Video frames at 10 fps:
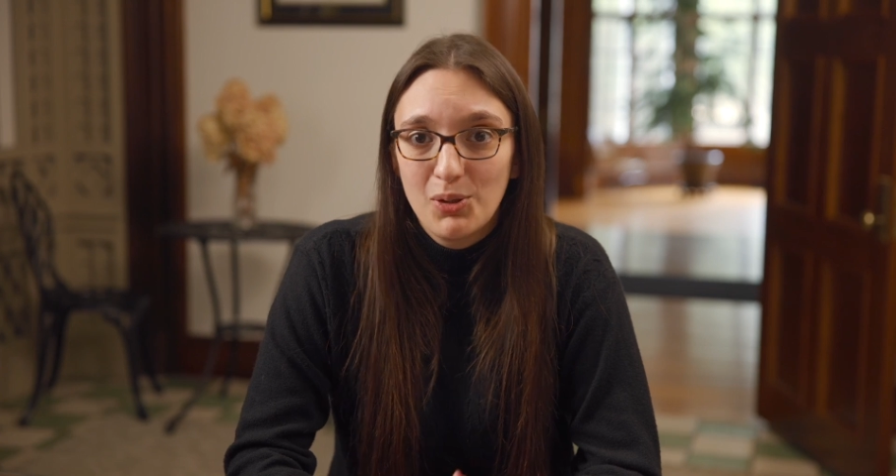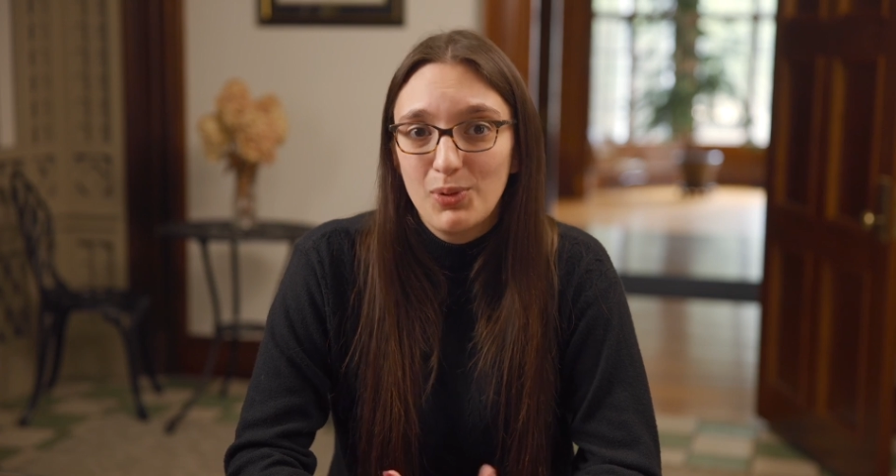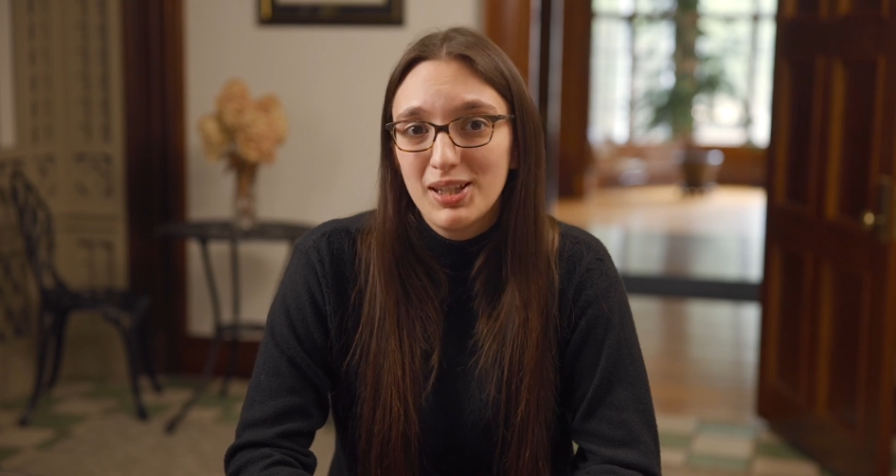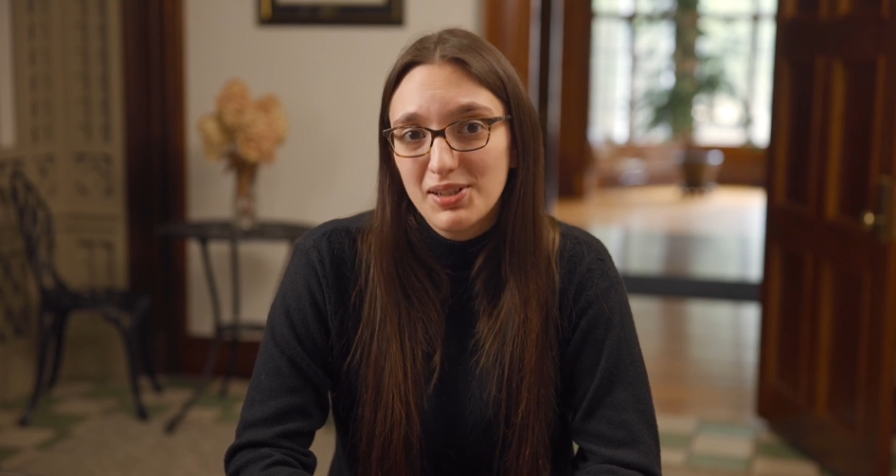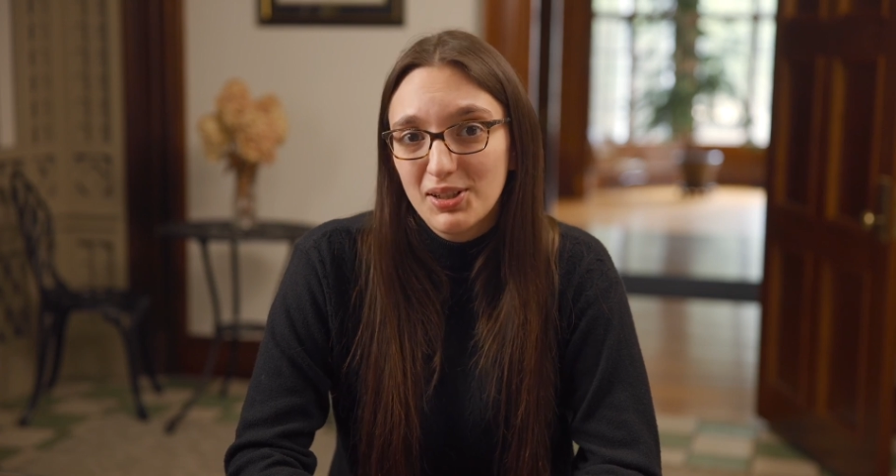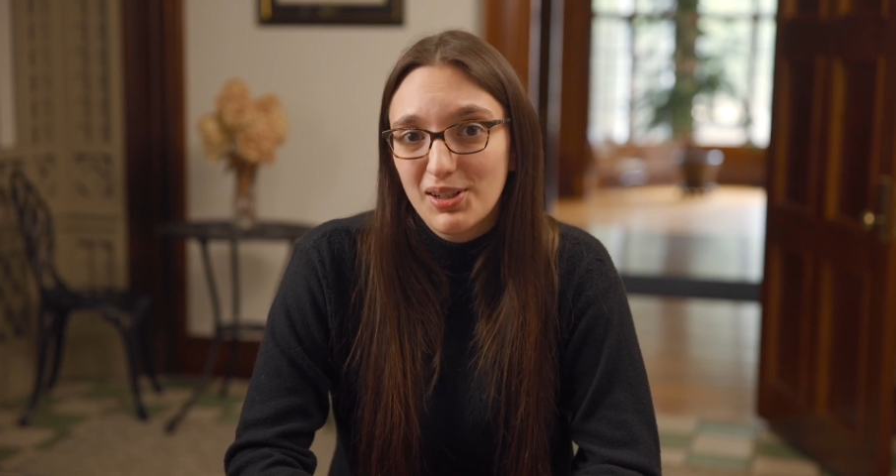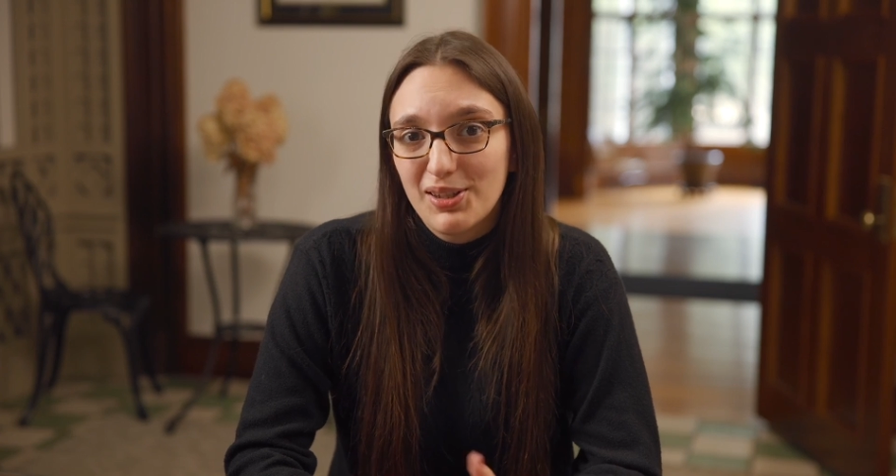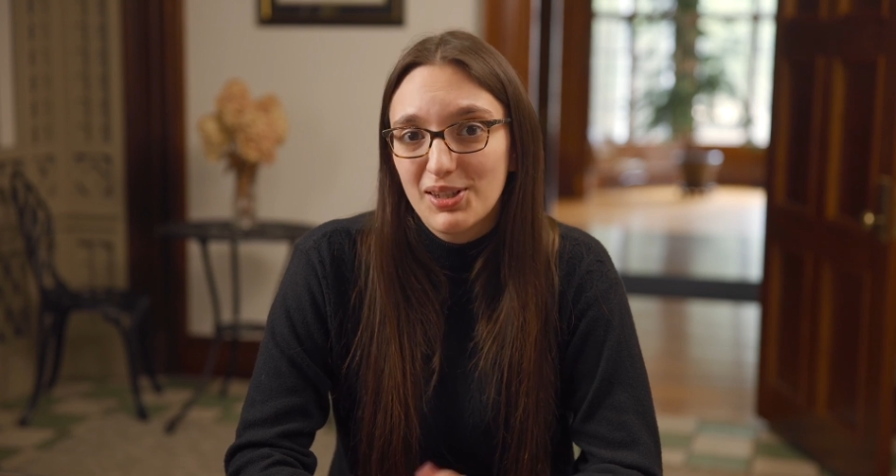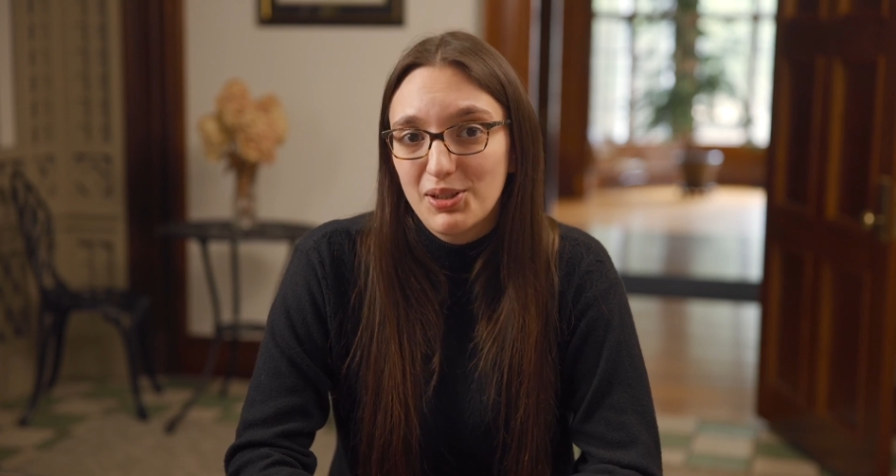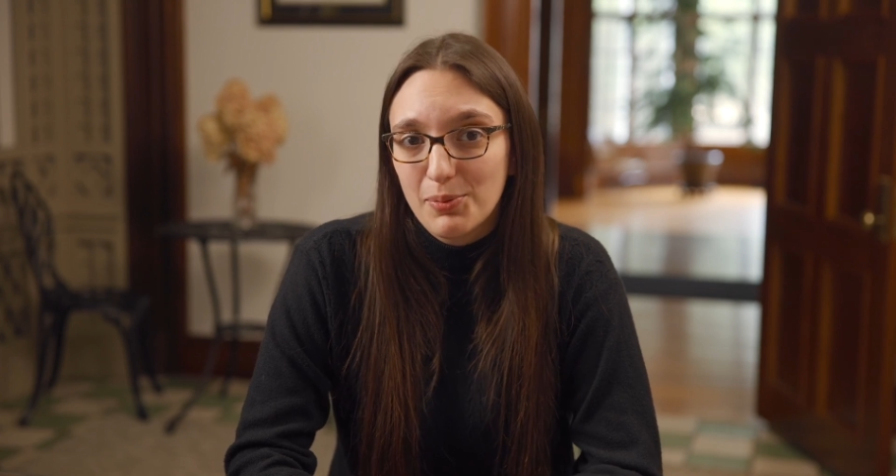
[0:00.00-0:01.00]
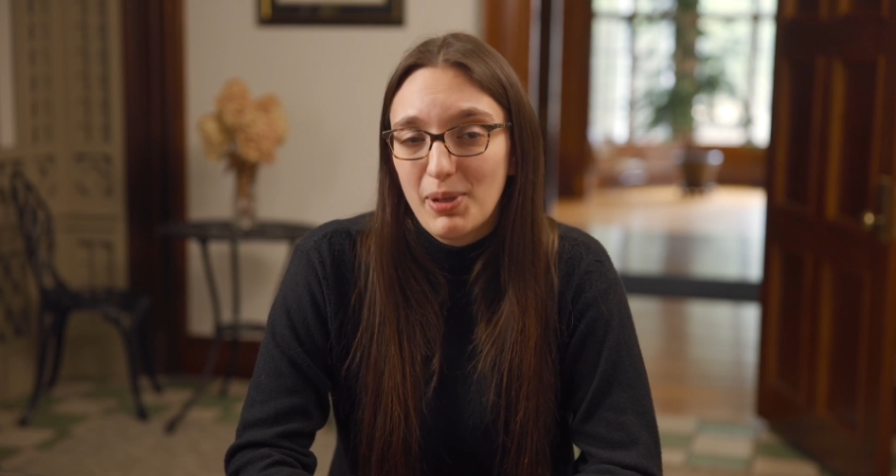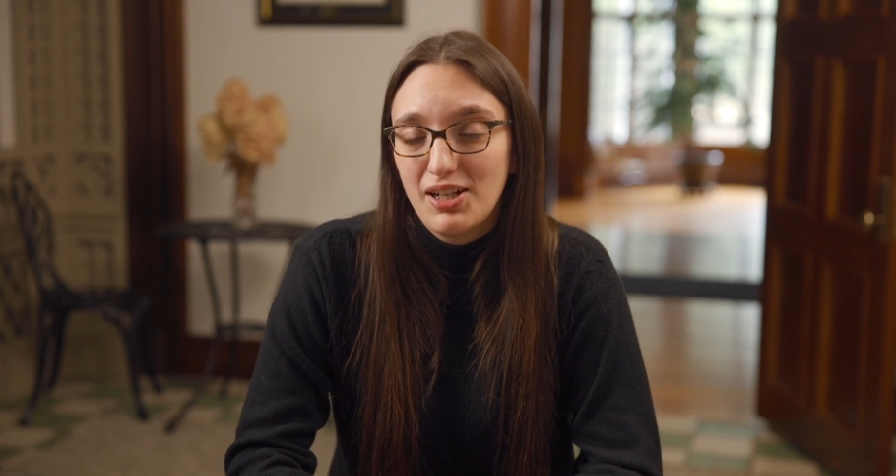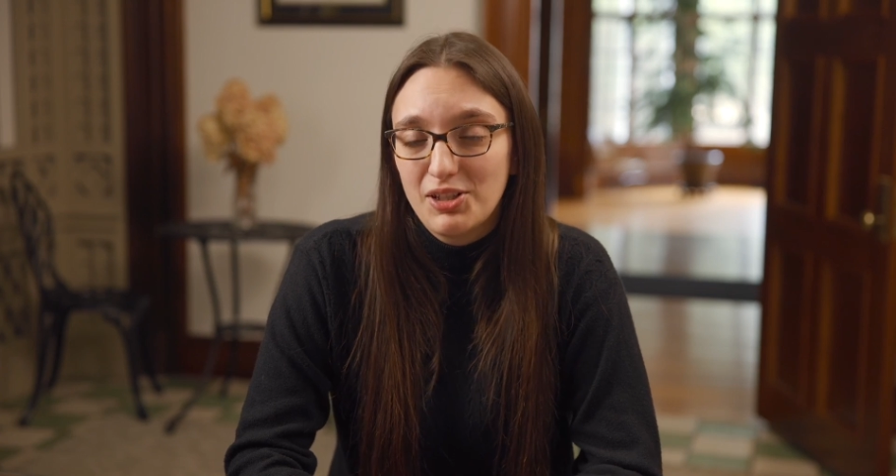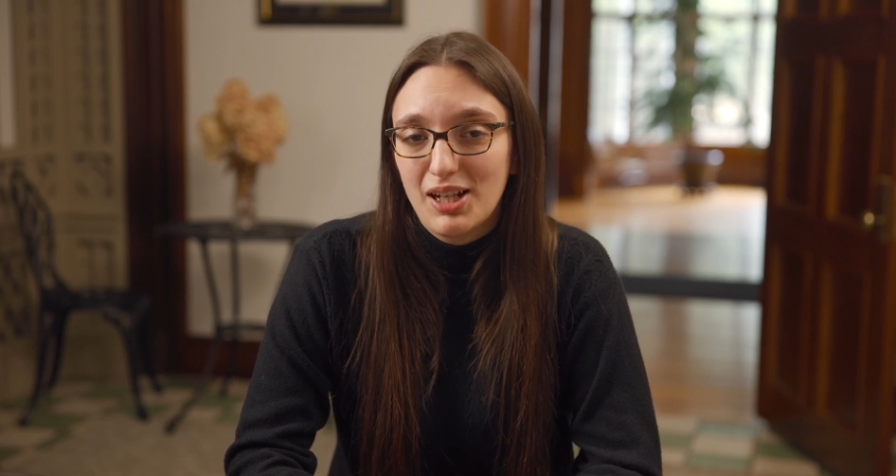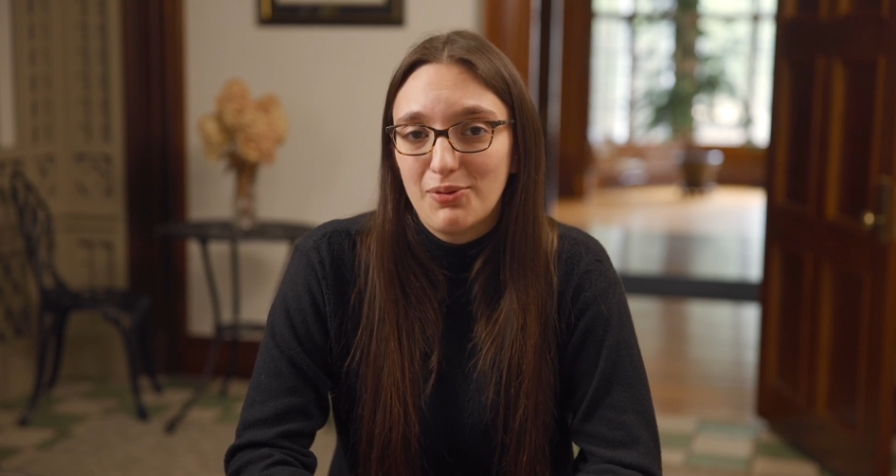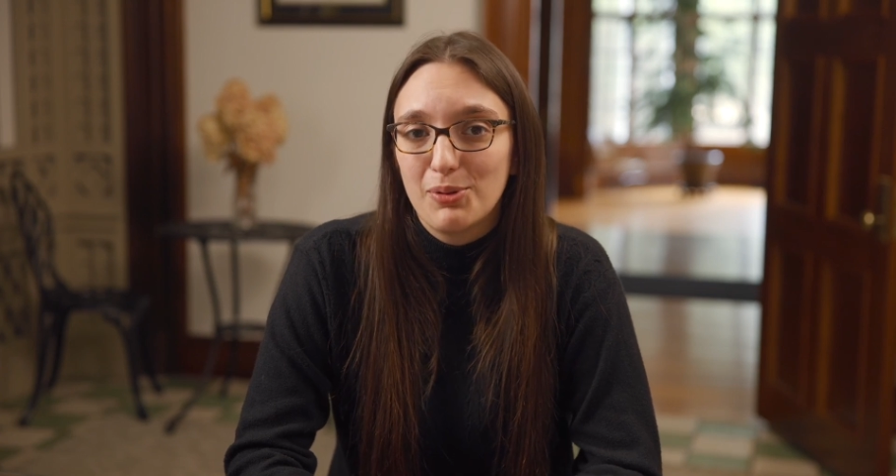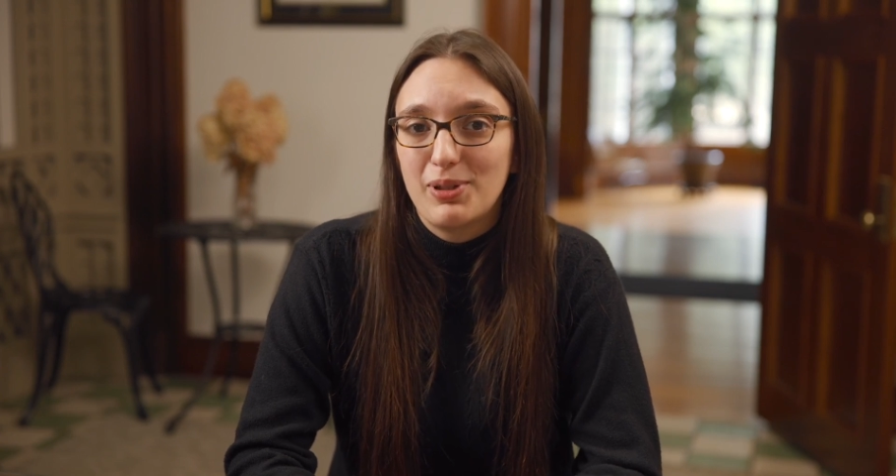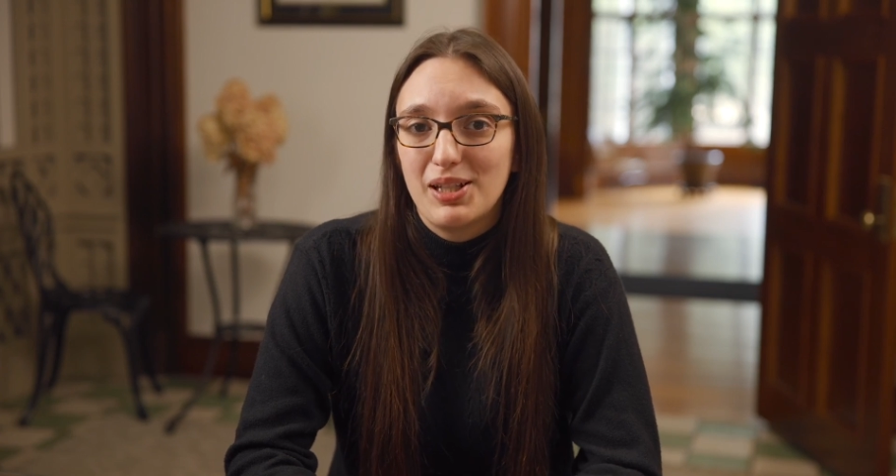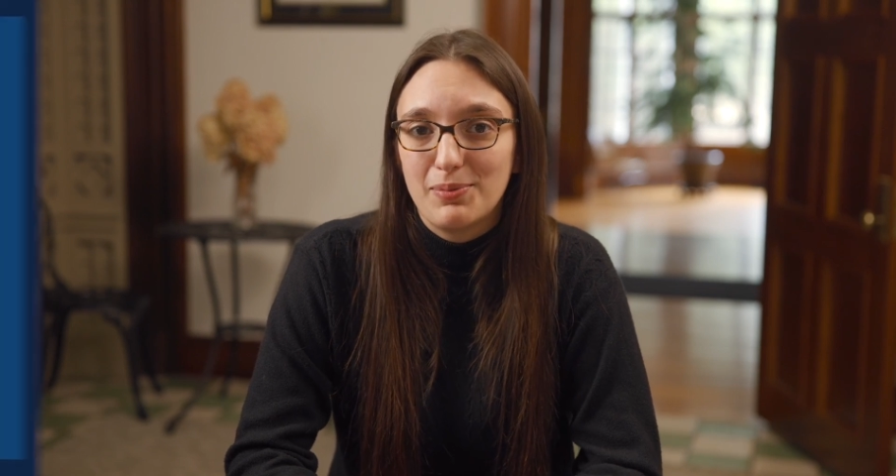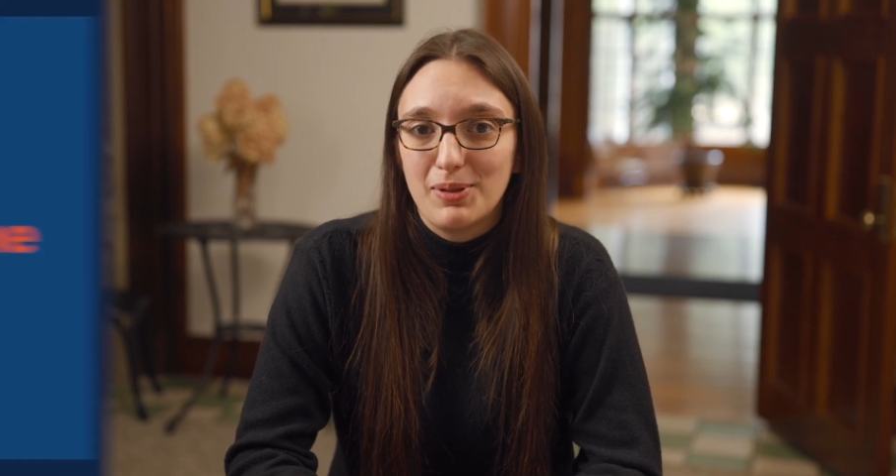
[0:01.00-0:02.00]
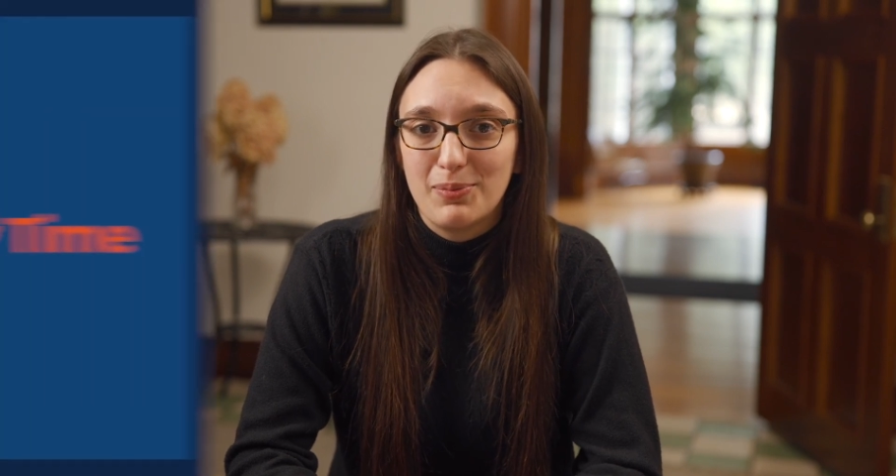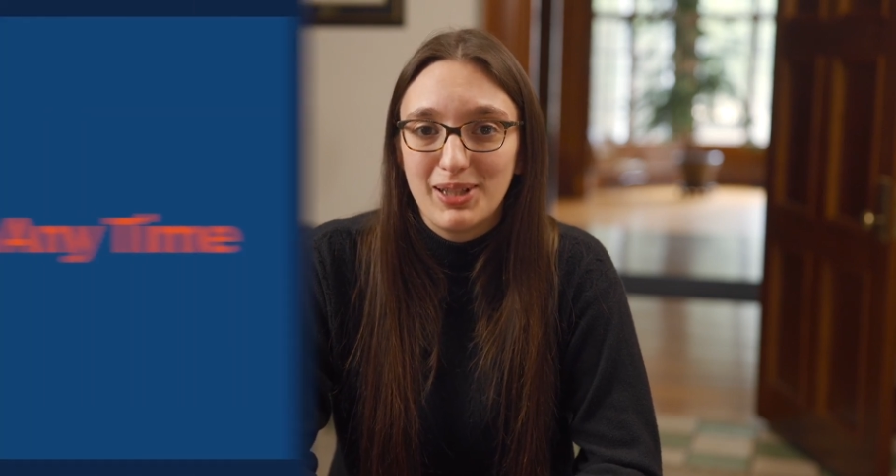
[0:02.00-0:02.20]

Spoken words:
We like to call this your paycheck replacement